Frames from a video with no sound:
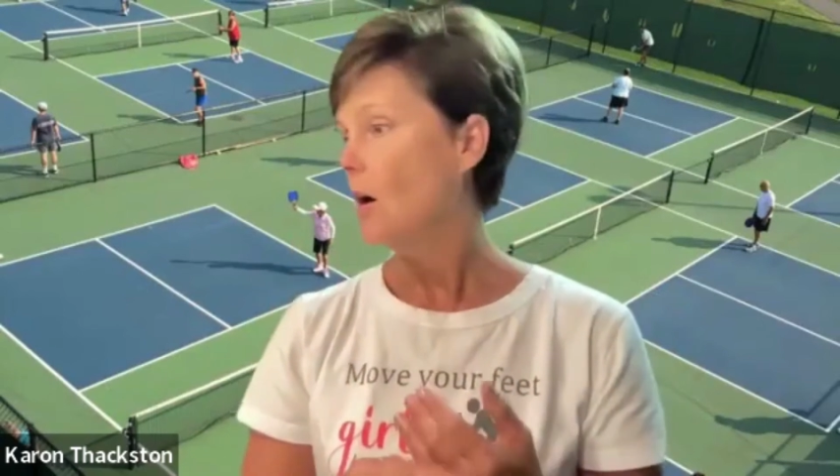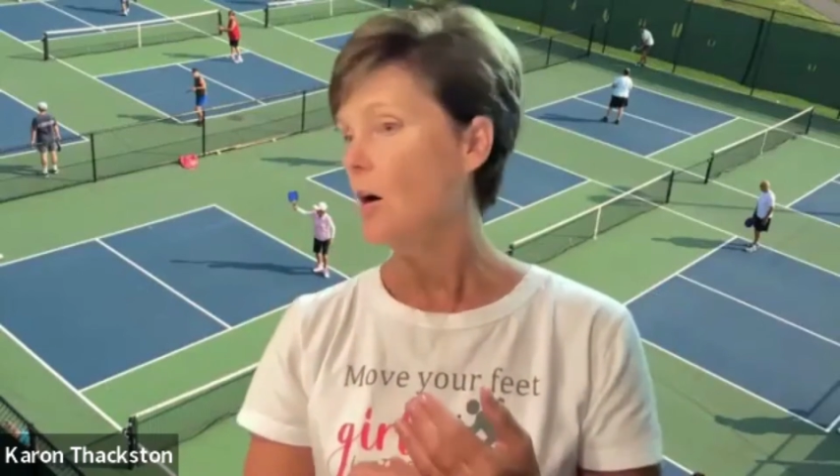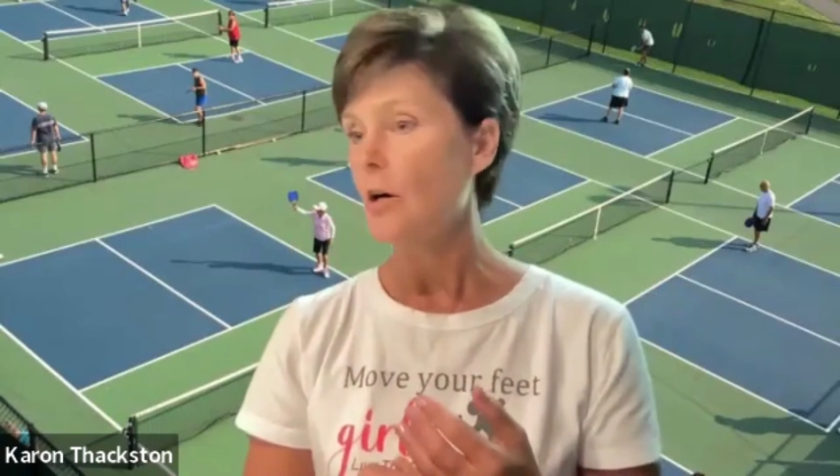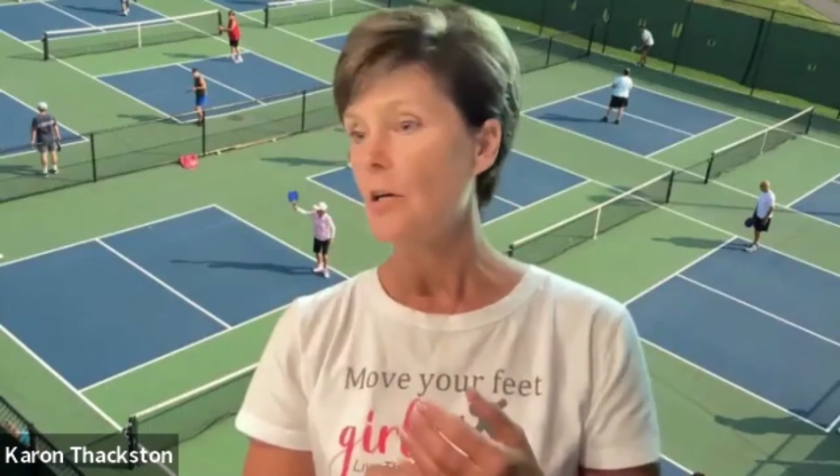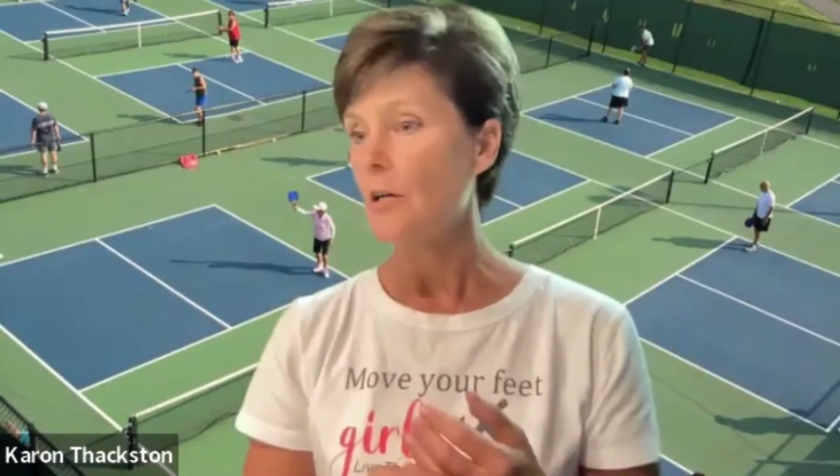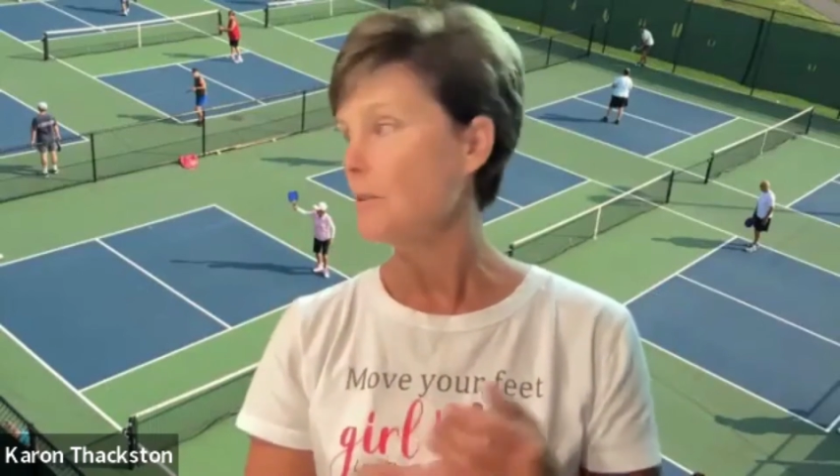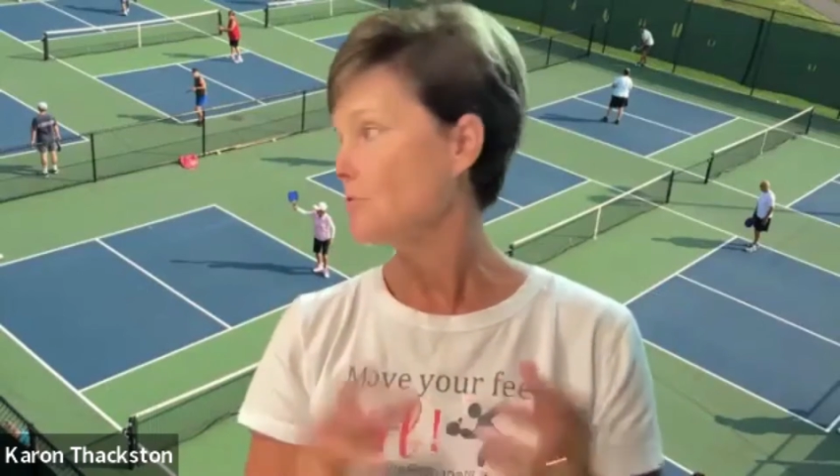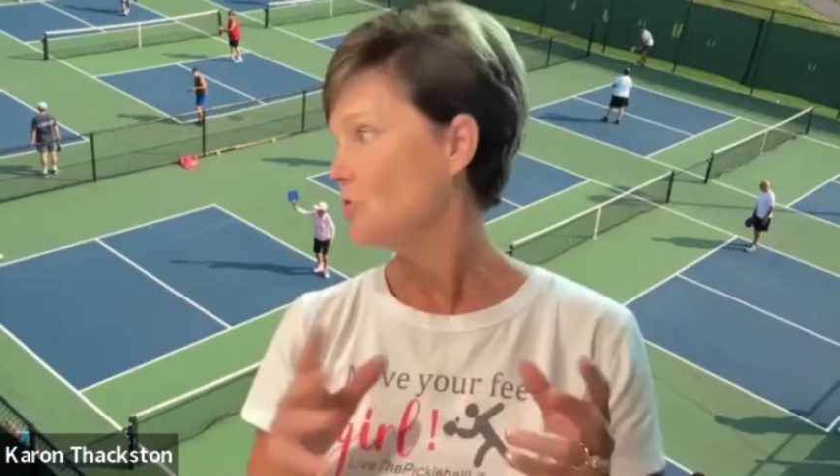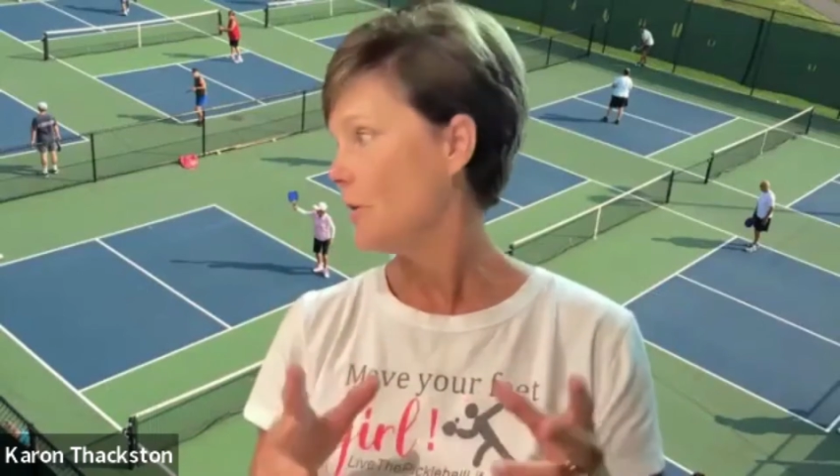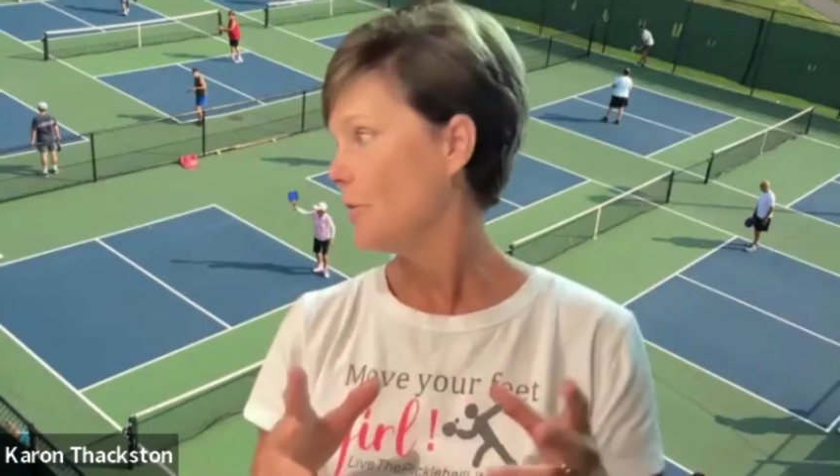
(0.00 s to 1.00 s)

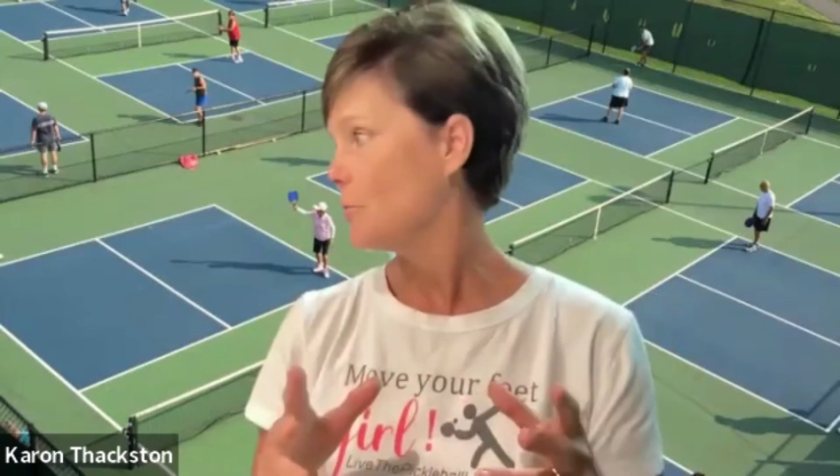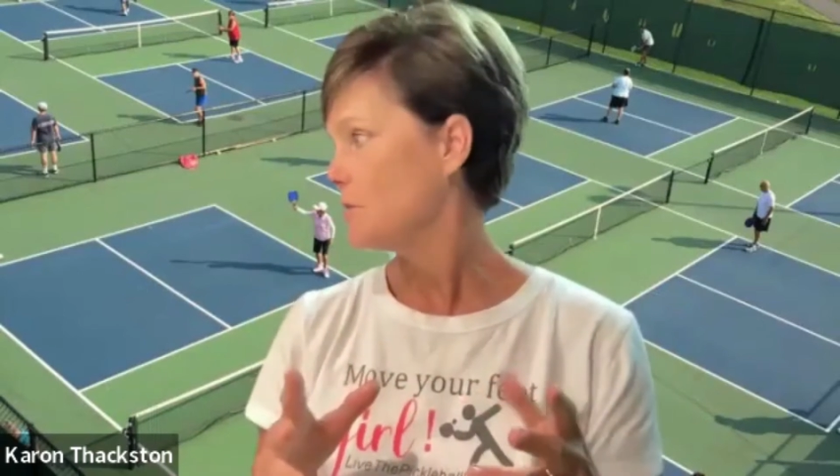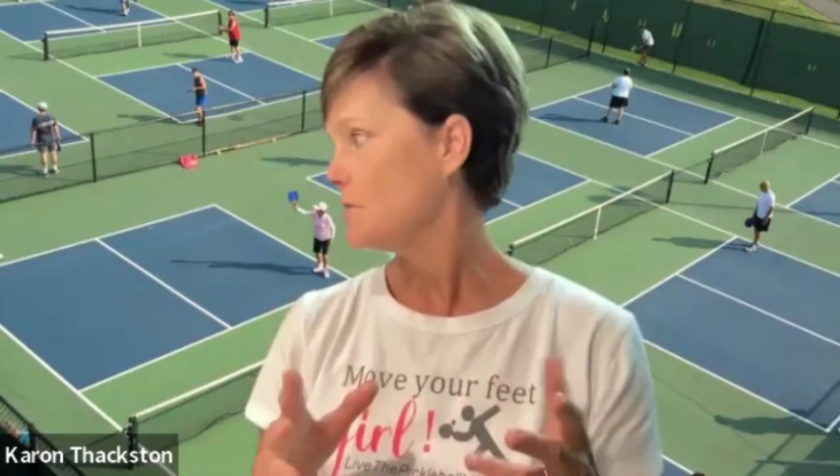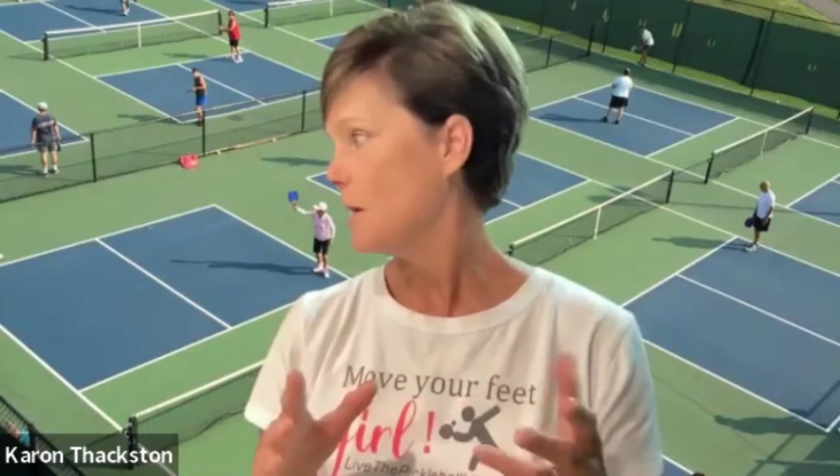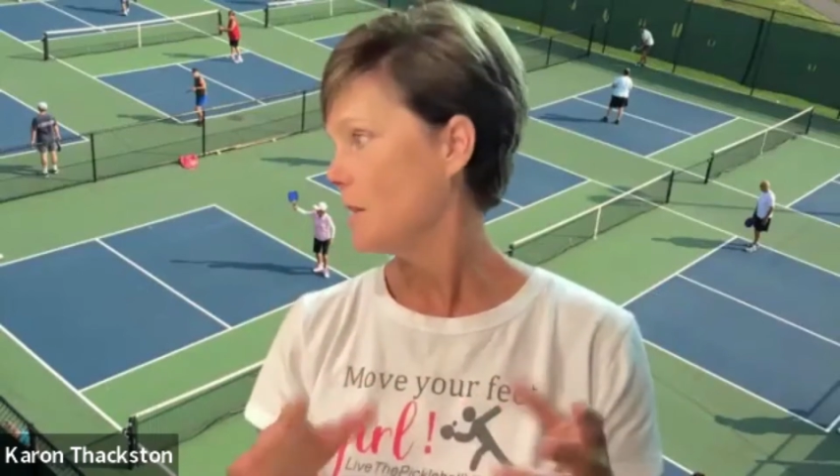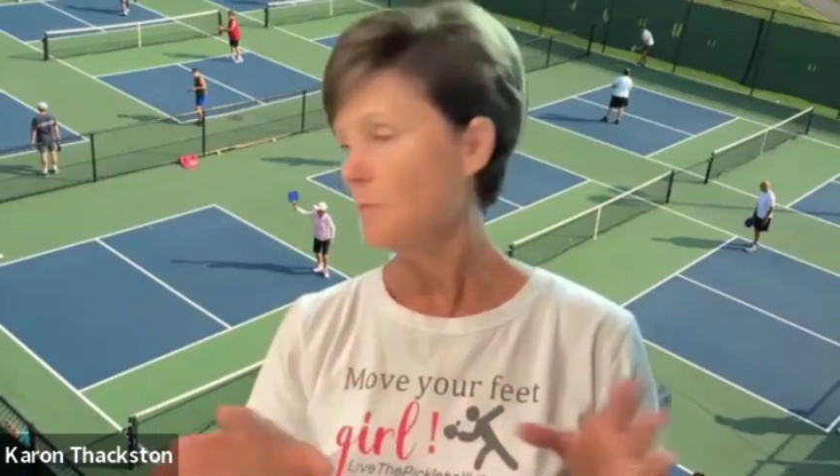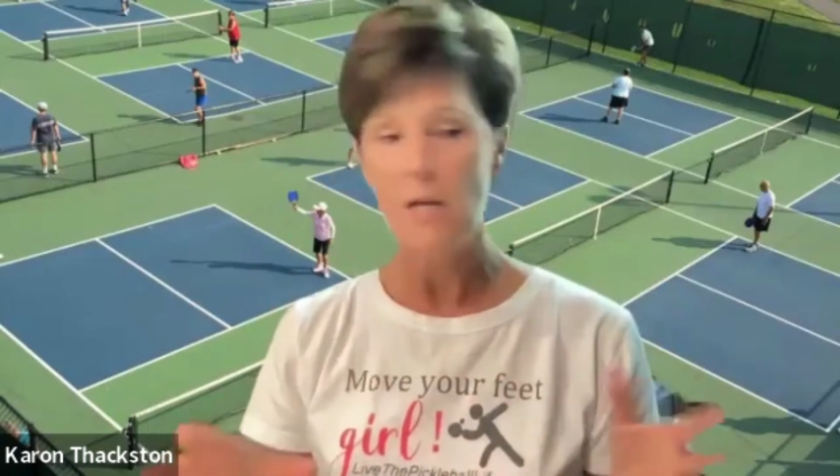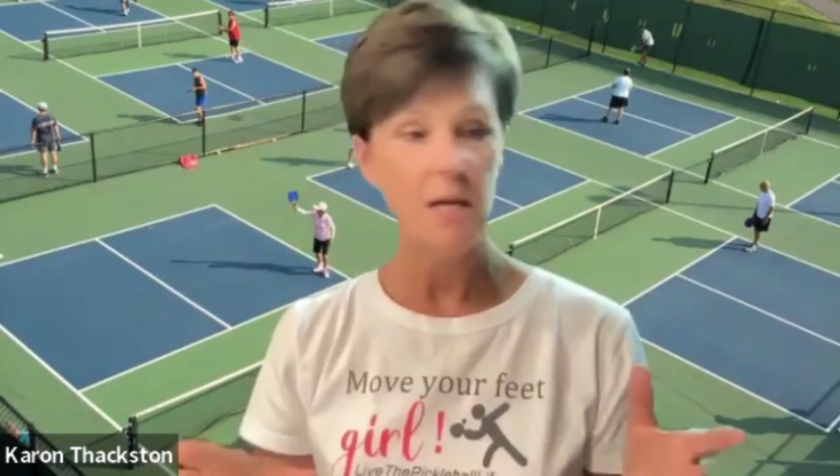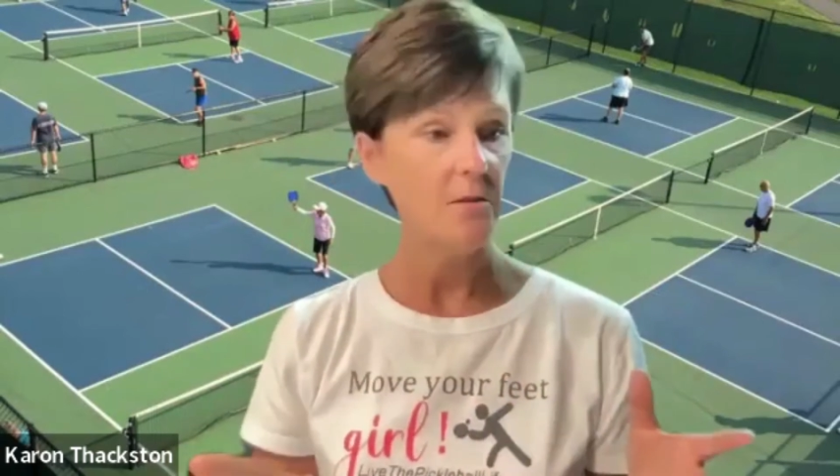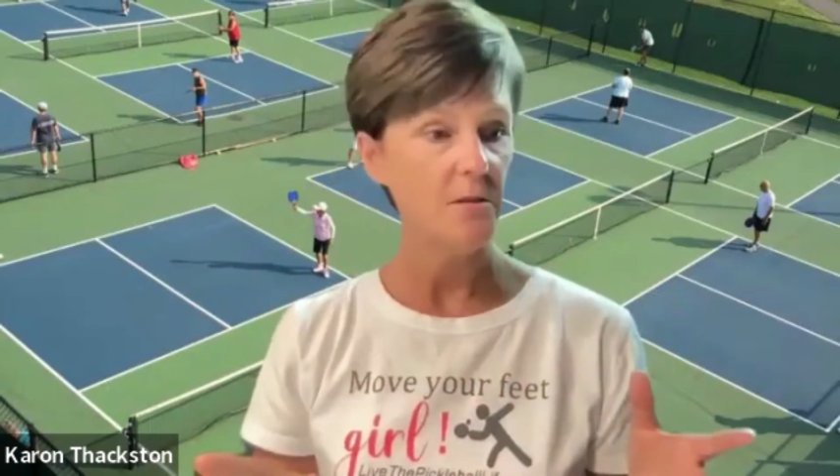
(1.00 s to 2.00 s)
Jarrett was
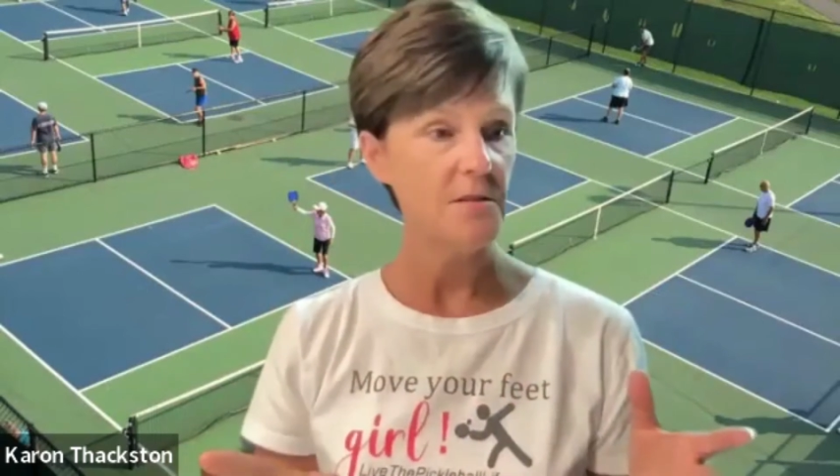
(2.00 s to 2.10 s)
telling me,